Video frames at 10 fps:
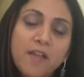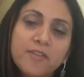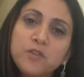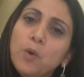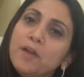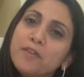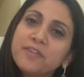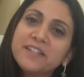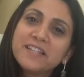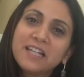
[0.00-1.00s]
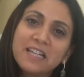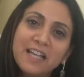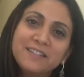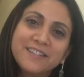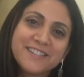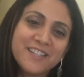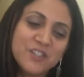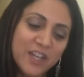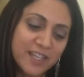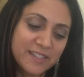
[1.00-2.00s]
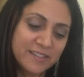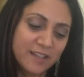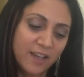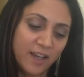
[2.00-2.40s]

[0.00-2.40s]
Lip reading: The two other things that I'd like to suggest,